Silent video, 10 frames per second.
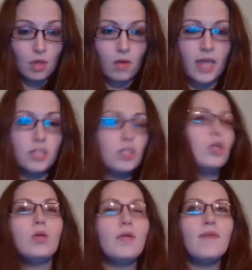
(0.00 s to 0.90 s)
Okay, so
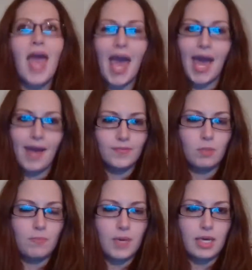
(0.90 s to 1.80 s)
you don't even have
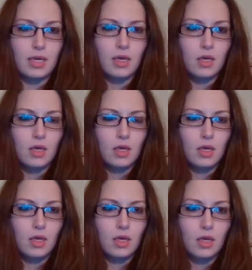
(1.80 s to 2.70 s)
to be.
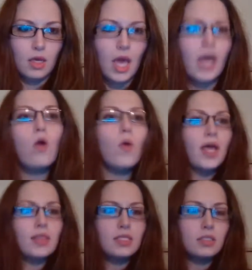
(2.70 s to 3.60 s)
Oh,
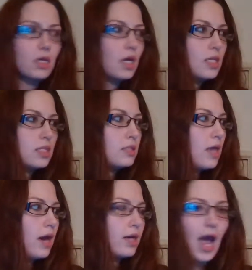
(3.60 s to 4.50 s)
and this
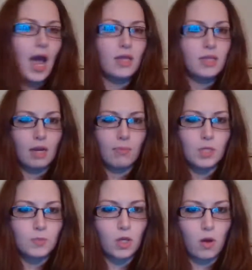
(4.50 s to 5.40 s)
guy that
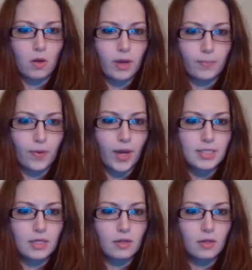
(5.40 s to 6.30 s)
everybody's been going around
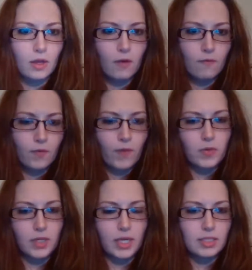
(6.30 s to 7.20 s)
praising for
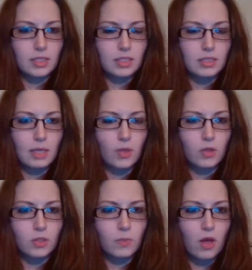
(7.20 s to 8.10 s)
voting against the
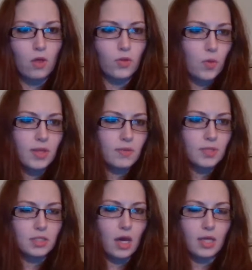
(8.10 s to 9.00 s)
stimulus bill, the one that
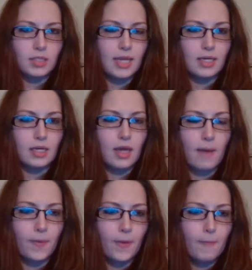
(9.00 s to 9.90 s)
was standing
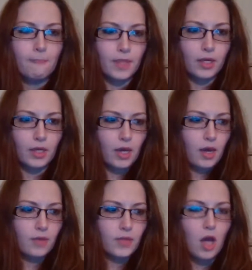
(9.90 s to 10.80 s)
up,
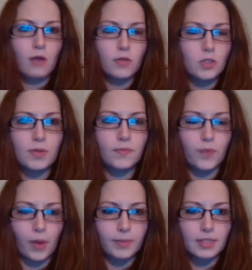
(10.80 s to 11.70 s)
the congressman
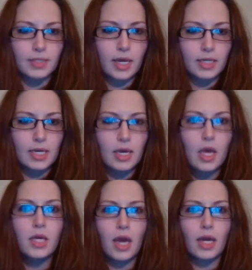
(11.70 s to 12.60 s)
from Kentucky.
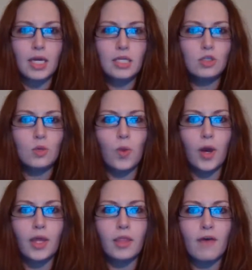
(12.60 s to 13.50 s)
Yeah, he's the
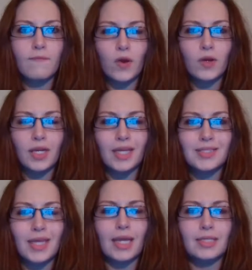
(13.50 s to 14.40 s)
one that voted against
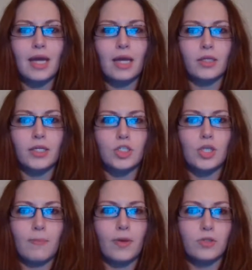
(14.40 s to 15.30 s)
the
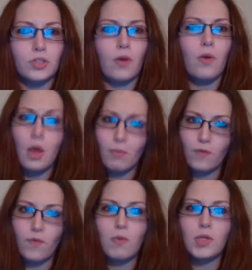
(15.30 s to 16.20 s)
anti-lynching bill. So
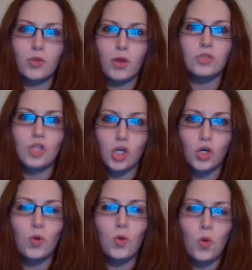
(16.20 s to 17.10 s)
before we throw
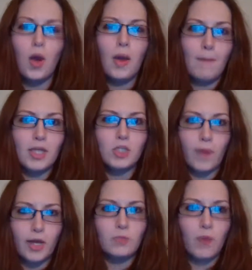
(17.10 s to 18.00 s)
too much
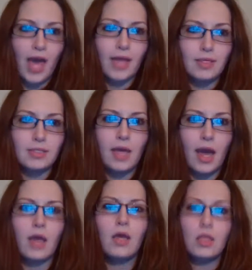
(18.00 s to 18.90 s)
praise behind this
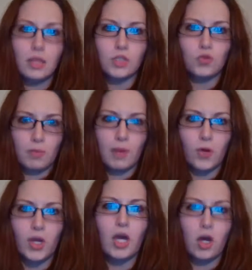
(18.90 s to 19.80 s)
guy, let's
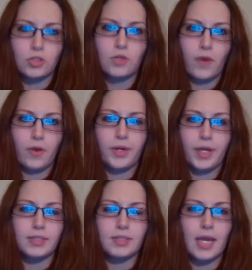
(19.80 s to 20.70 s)
remember he also voted
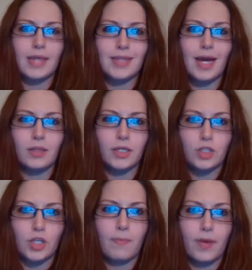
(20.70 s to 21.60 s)
against the
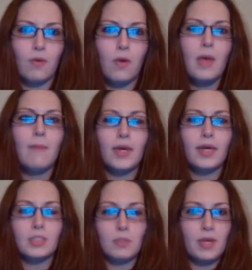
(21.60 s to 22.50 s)
anti-lynching bill,
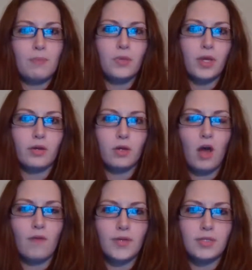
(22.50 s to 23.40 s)
because the people that are in
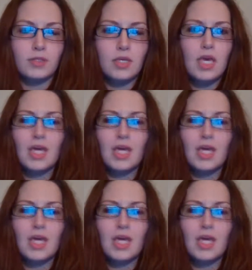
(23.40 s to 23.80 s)
office,